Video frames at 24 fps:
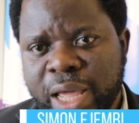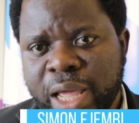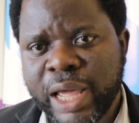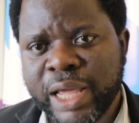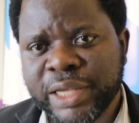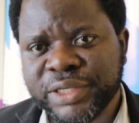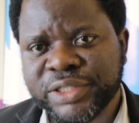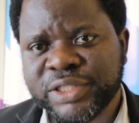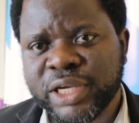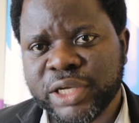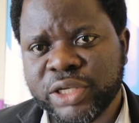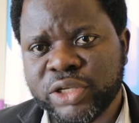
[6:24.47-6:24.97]

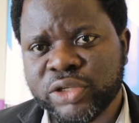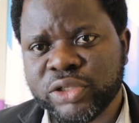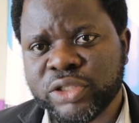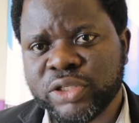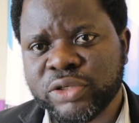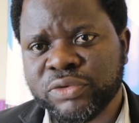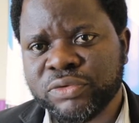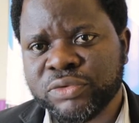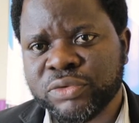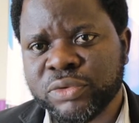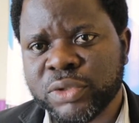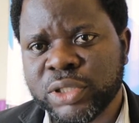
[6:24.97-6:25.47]

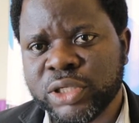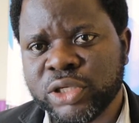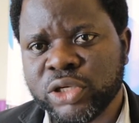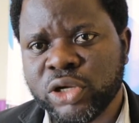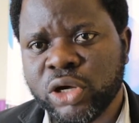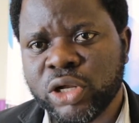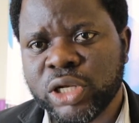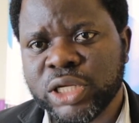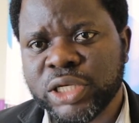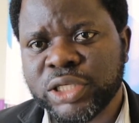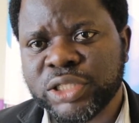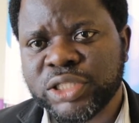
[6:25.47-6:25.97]
executives with
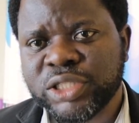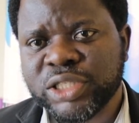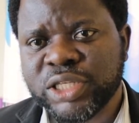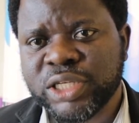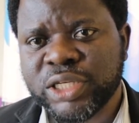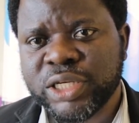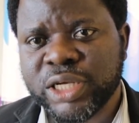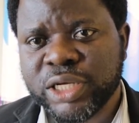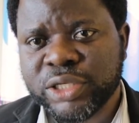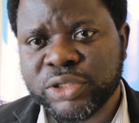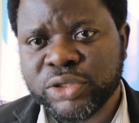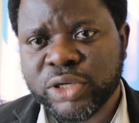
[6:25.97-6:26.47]
knowledge
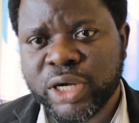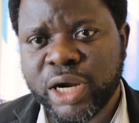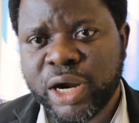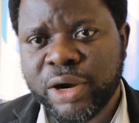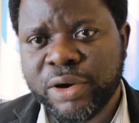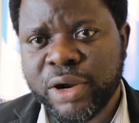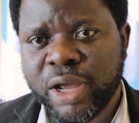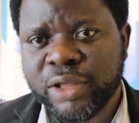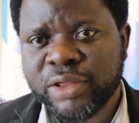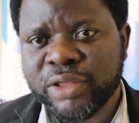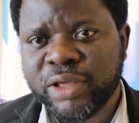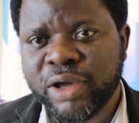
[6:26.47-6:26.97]
needed to
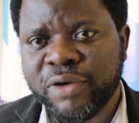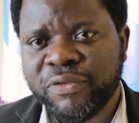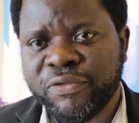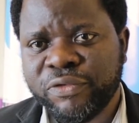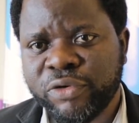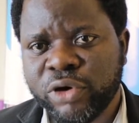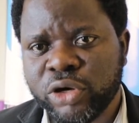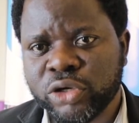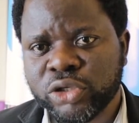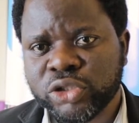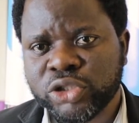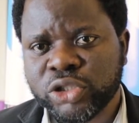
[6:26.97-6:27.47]
carry out their
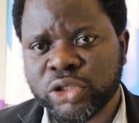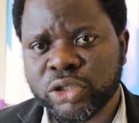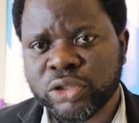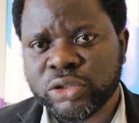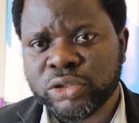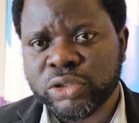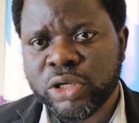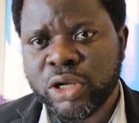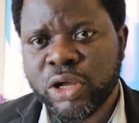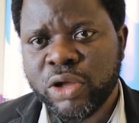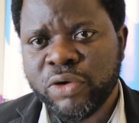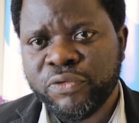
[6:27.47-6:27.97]
function.
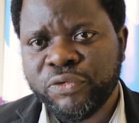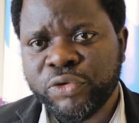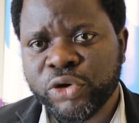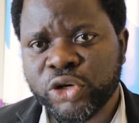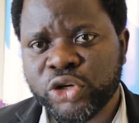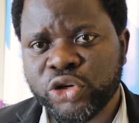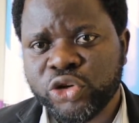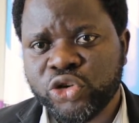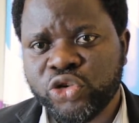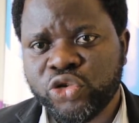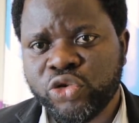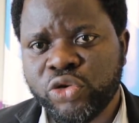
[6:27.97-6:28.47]
For
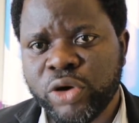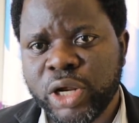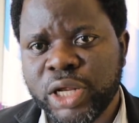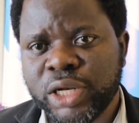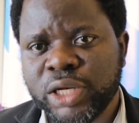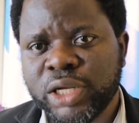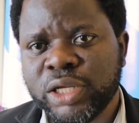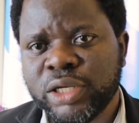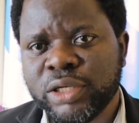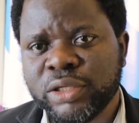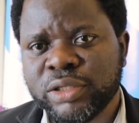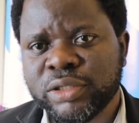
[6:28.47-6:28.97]
the
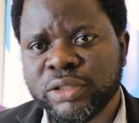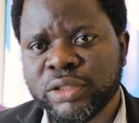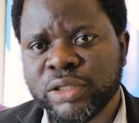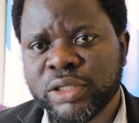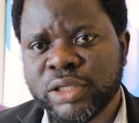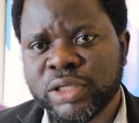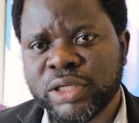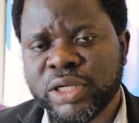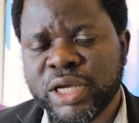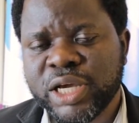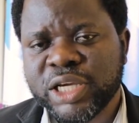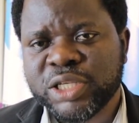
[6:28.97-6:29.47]
training,
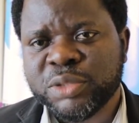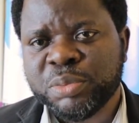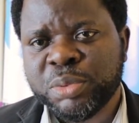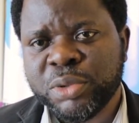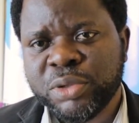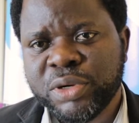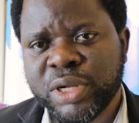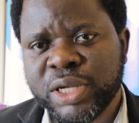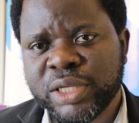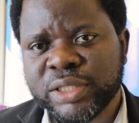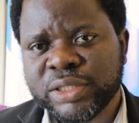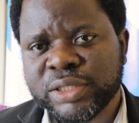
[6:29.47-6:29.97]
the
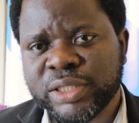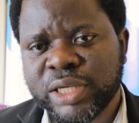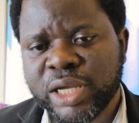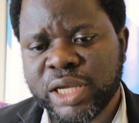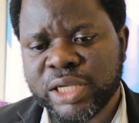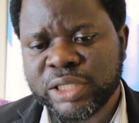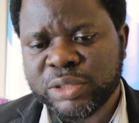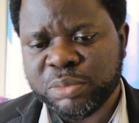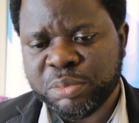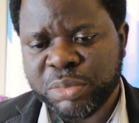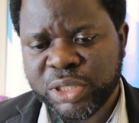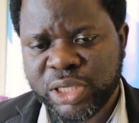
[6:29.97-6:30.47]
experience
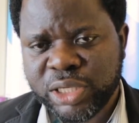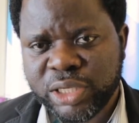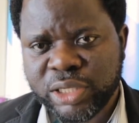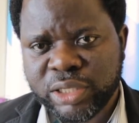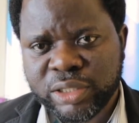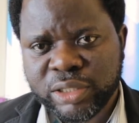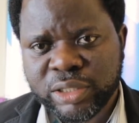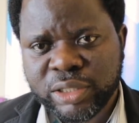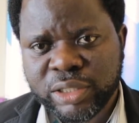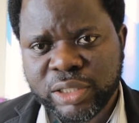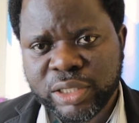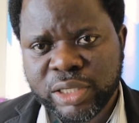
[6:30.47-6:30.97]
has
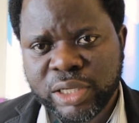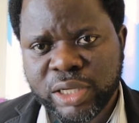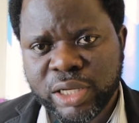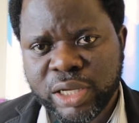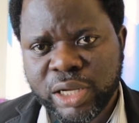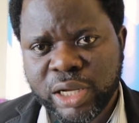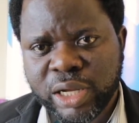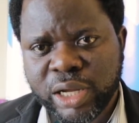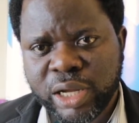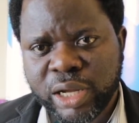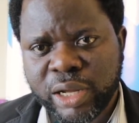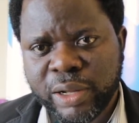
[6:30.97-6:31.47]
been
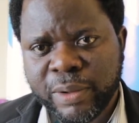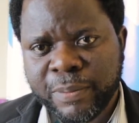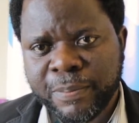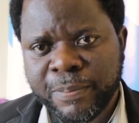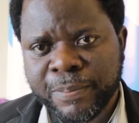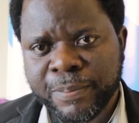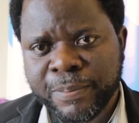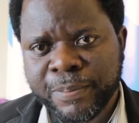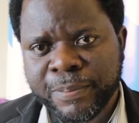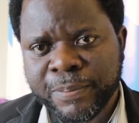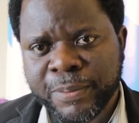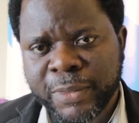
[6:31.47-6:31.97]

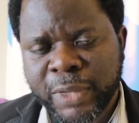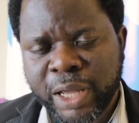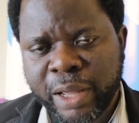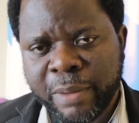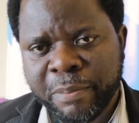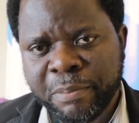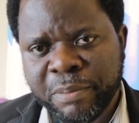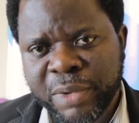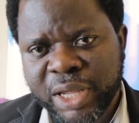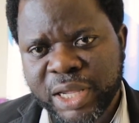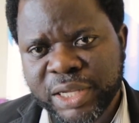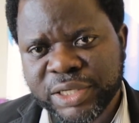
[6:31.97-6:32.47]

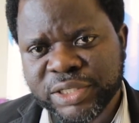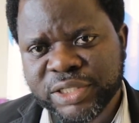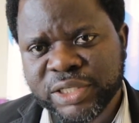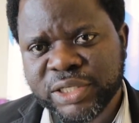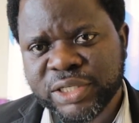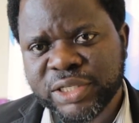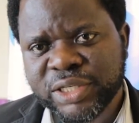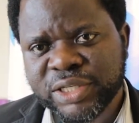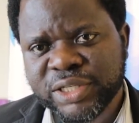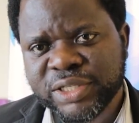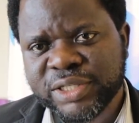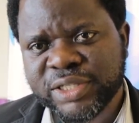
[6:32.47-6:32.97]
amazing
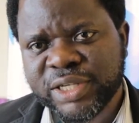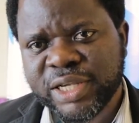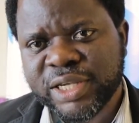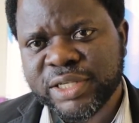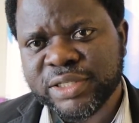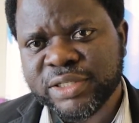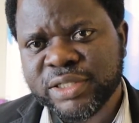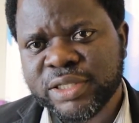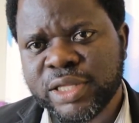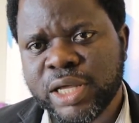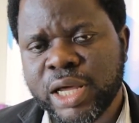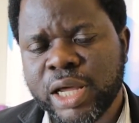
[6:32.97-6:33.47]
in the
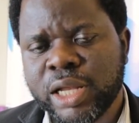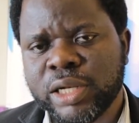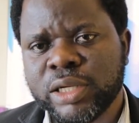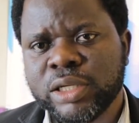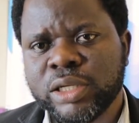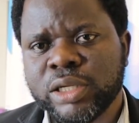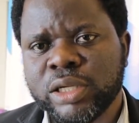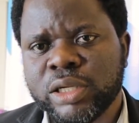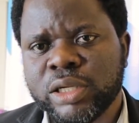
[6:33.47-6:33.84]
sense that